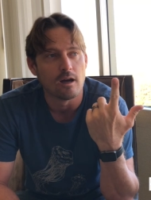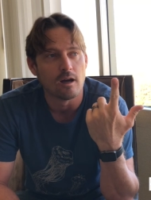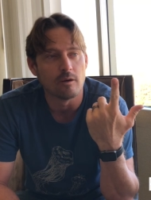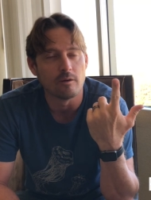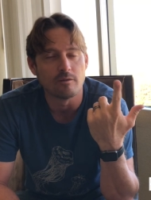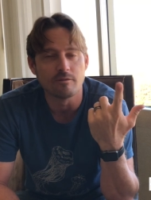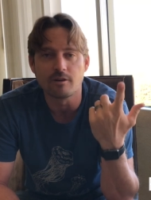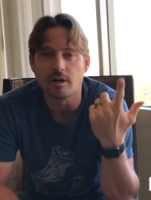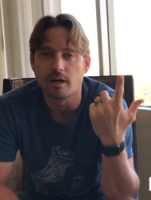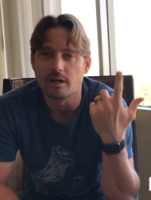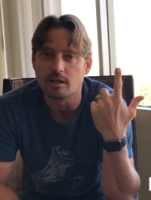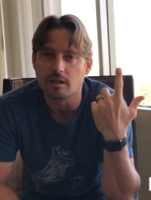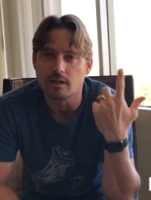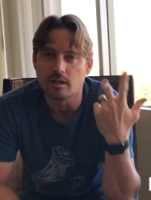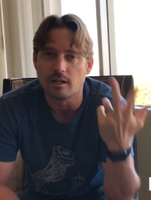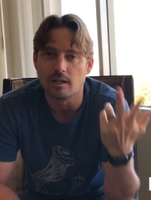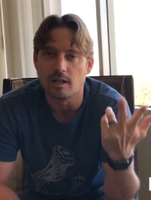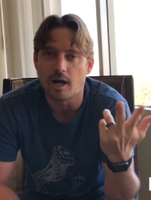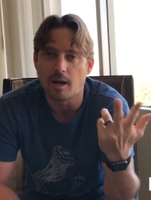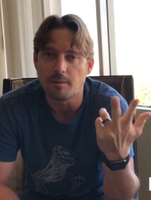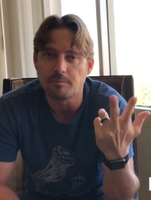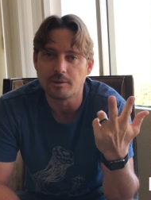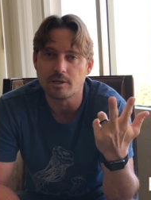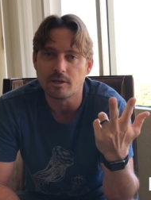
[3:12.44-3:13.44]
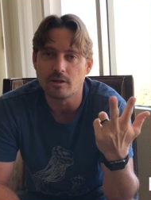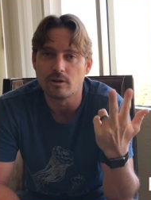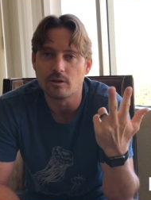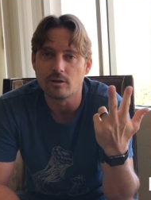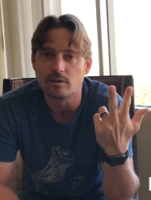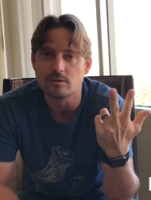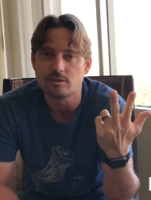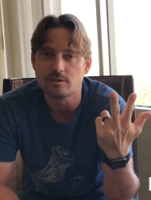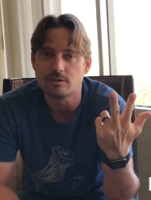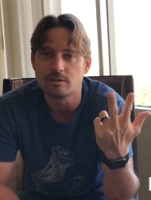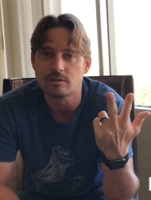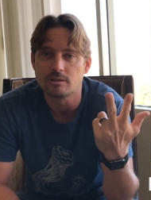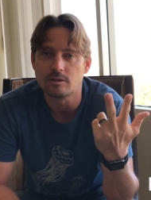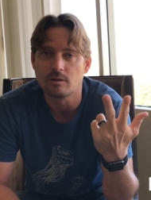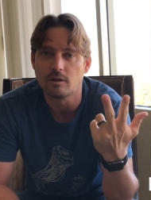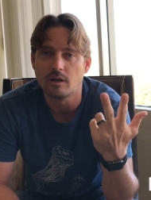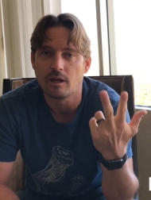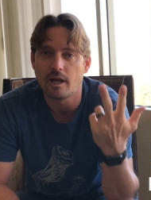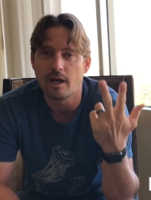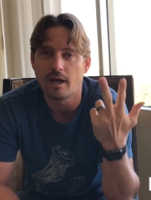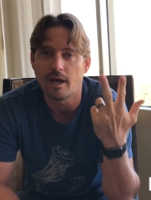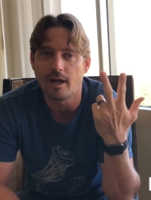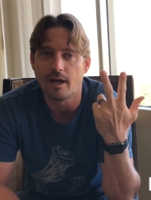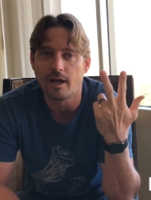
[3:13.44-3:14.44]
we've gone to Galapagos,
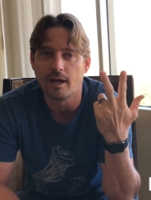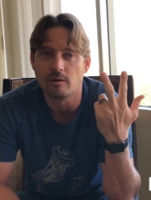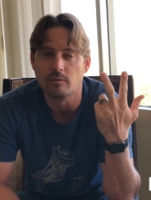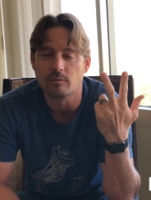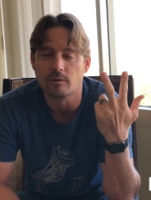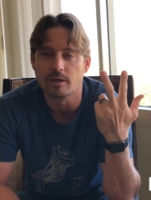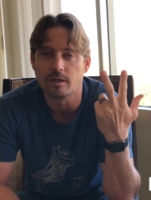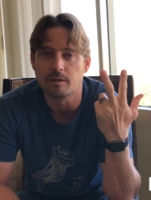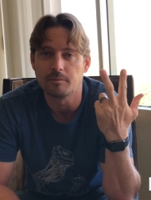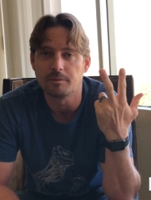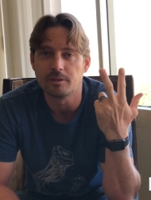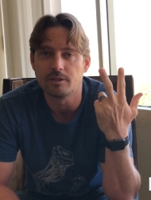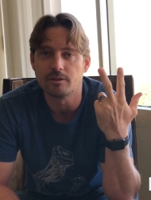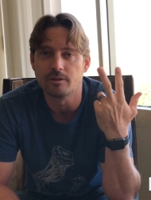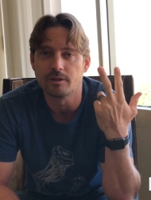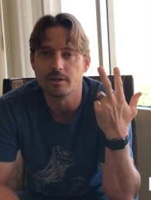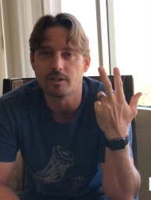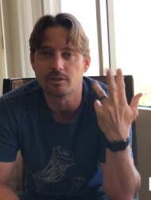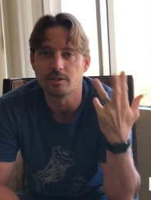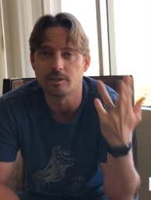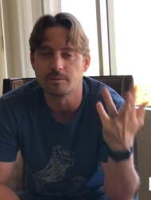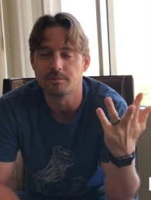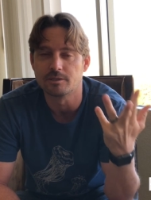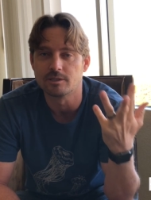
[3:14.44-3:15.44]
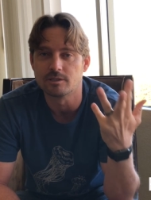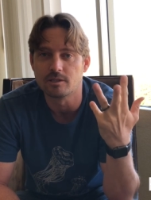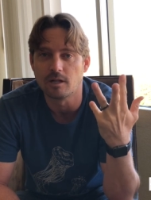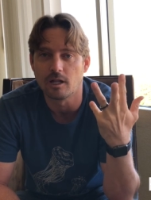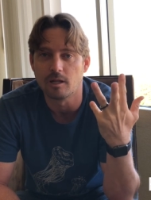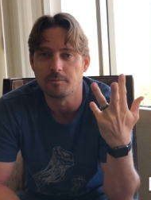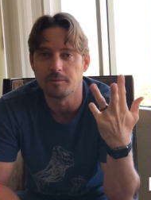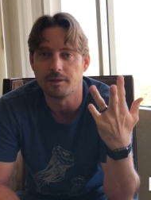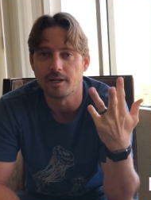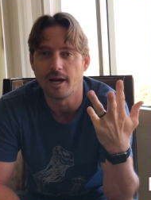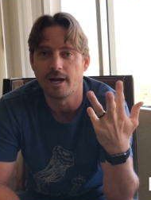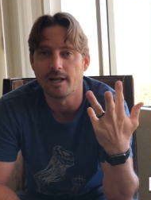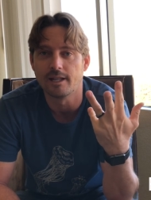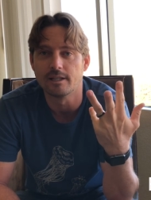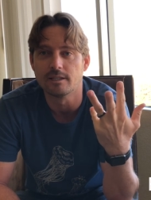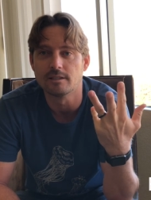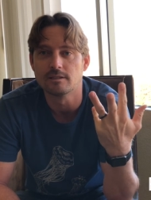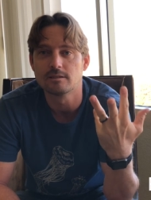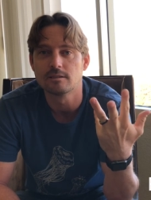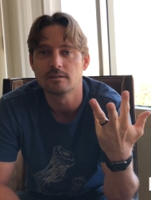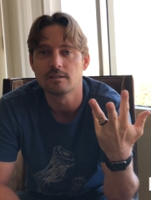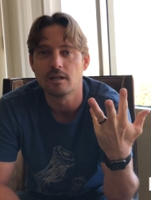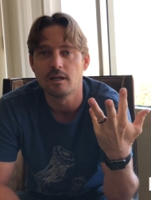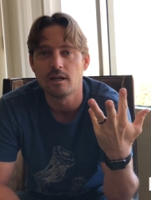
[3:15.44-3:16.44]
and we're going to be doing a trip to Solomon
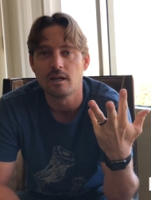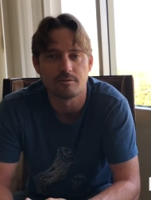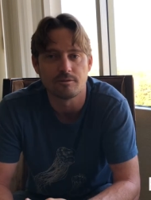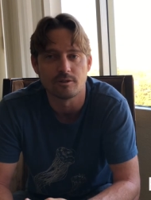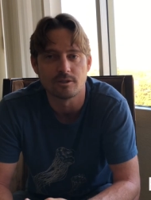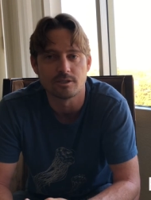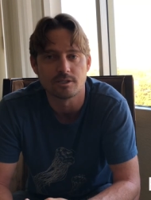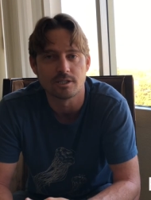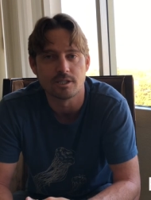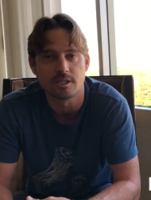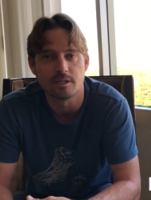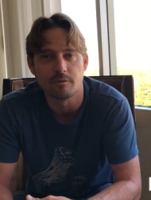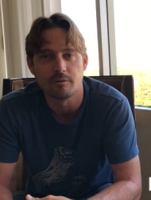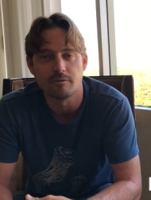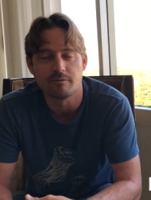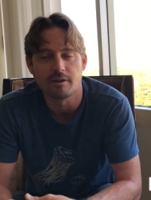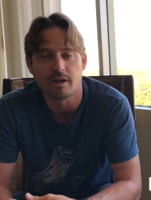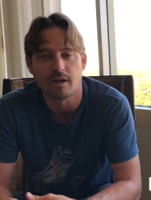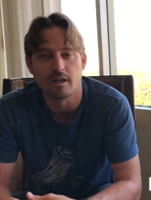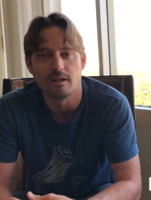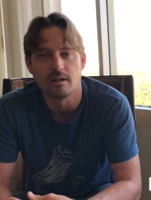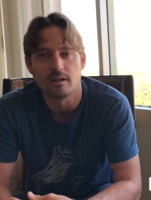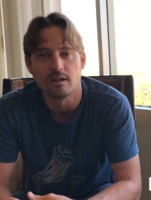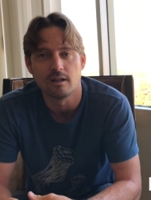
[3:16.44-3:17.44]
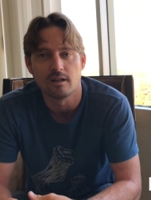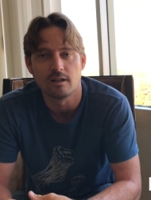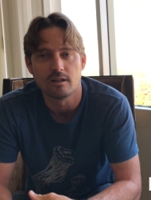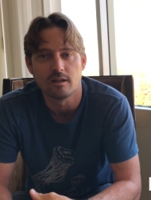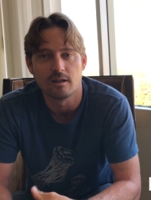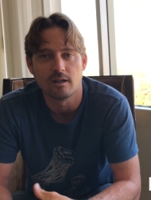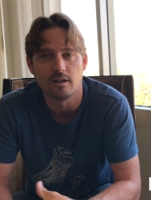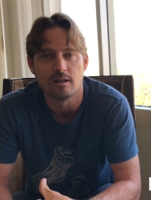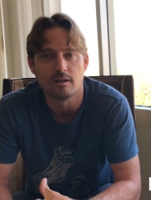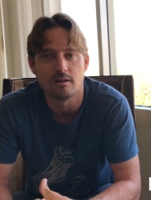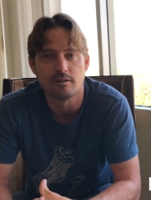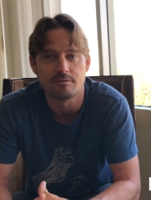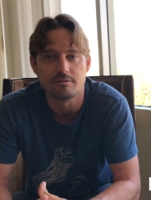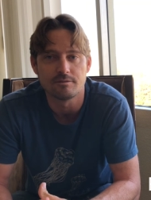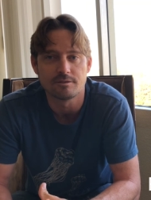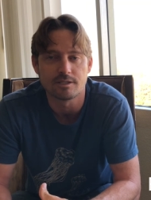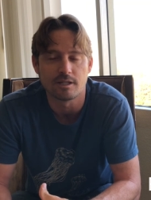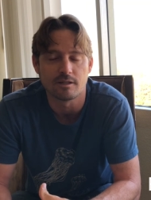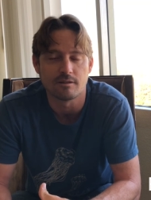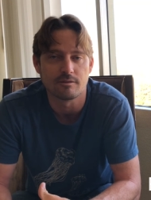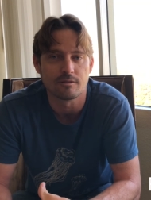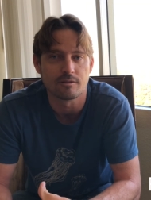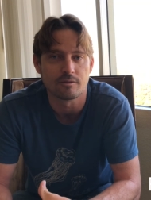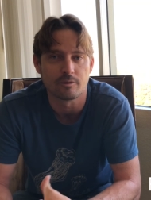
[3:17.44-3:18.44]
Islands. Fortunately, we've got
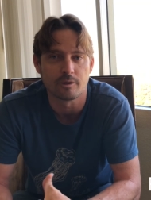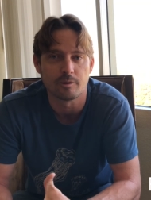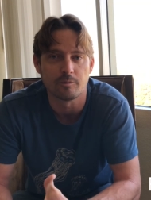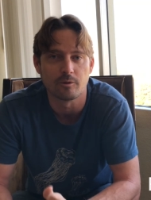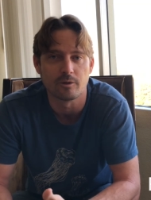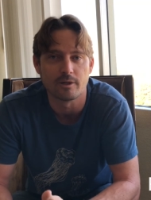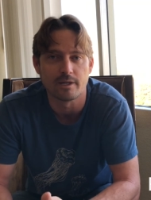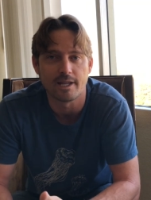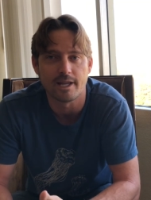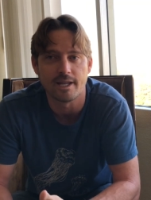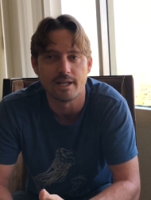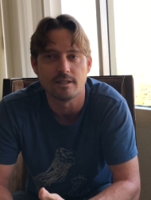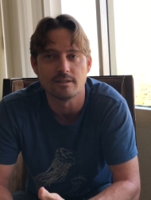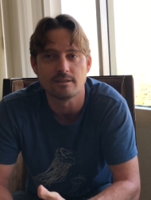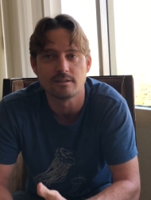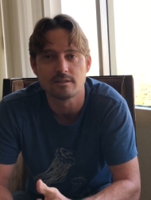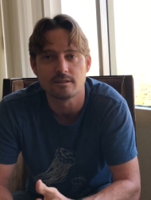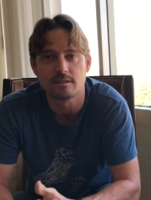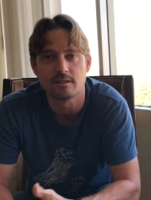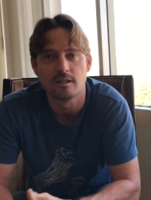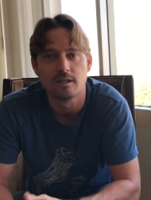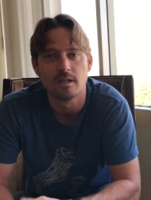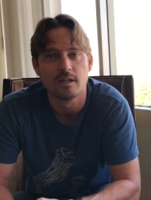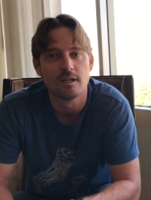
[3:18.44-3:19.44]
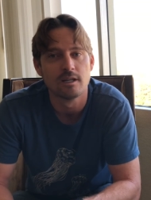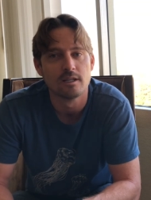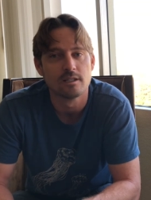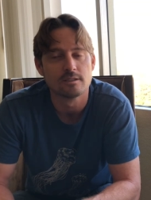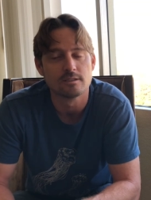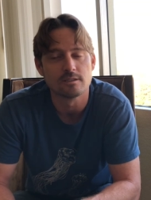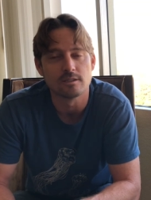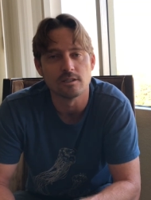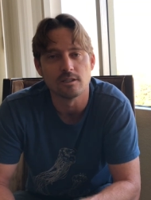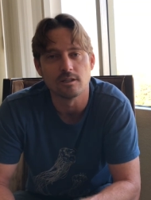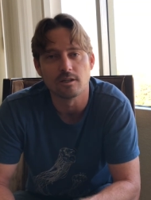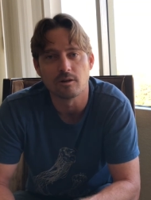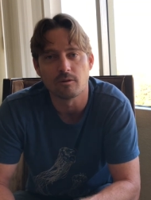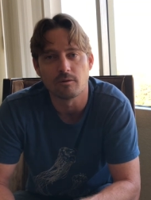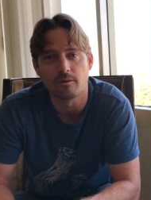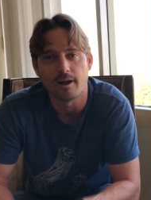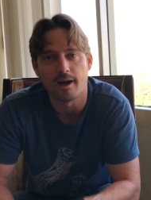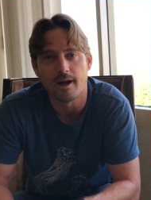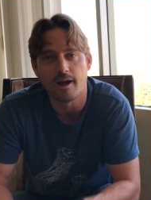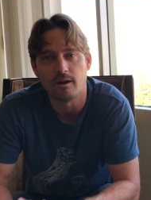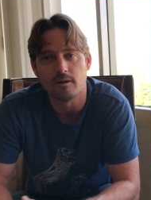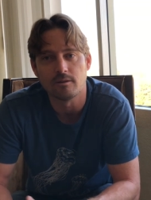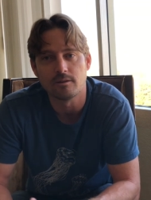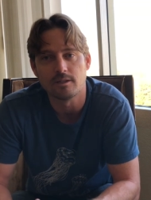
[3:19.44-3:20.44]
set up 3 more days to look
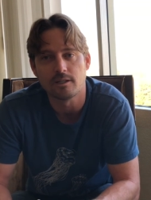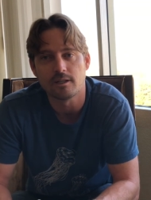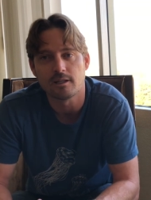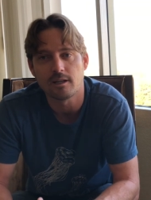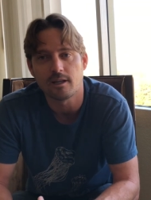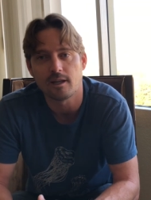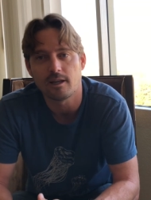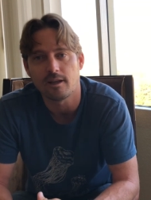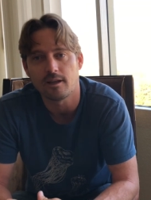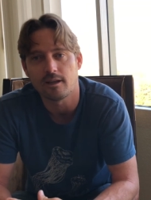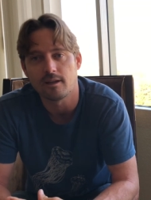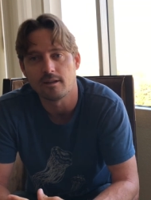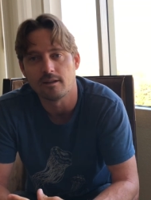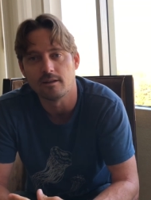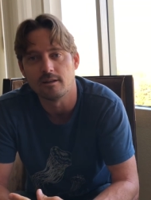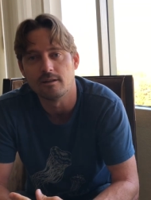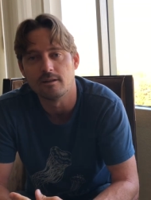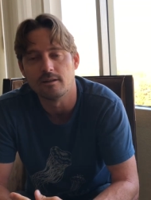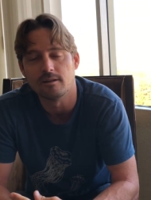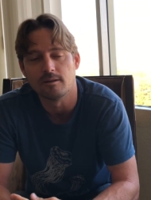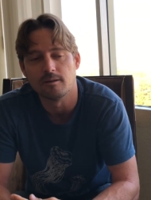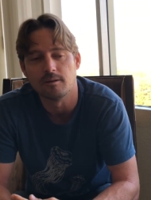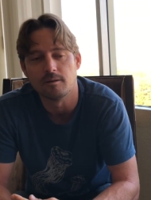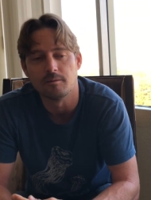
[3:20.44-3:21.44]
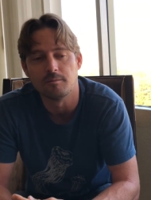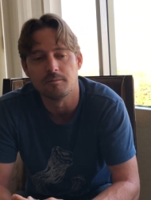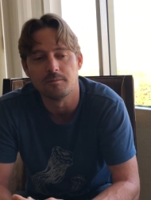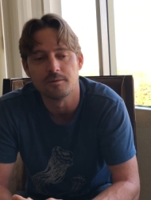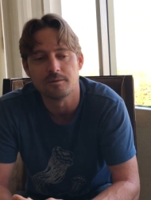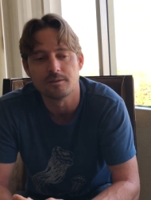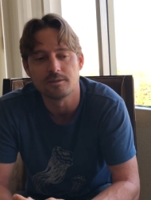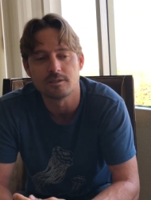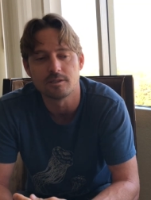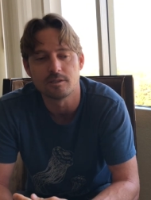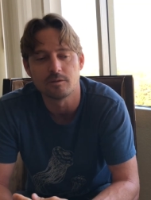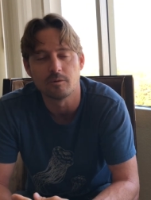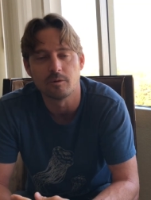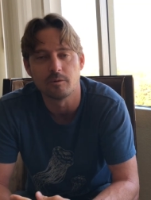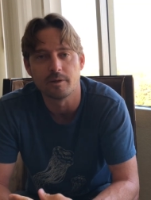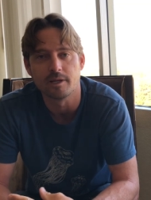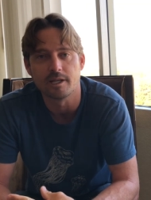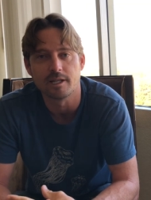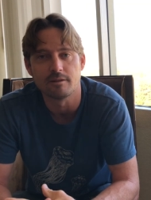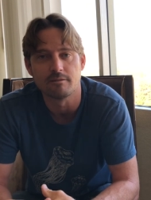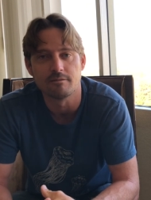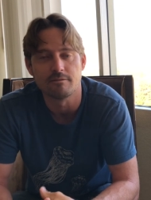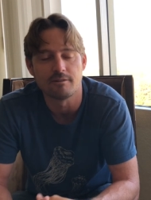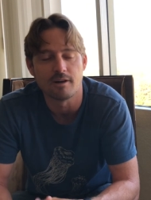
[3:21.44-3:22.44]
around and see what we
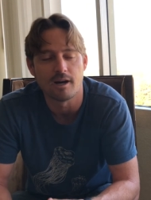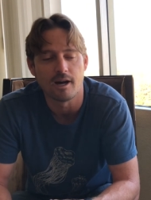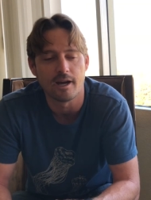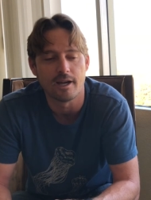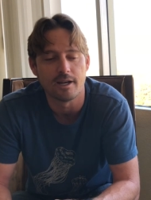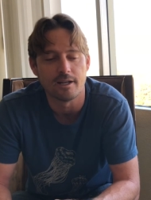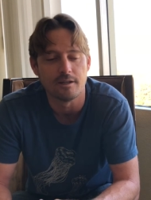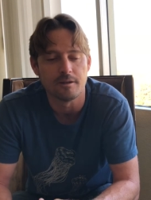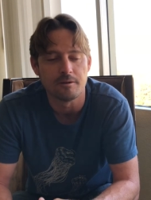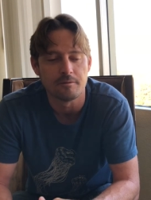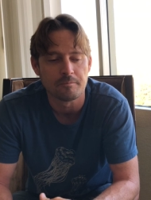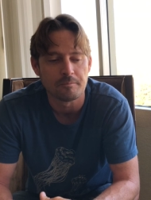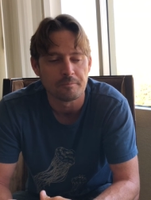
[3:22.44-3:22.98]
can find.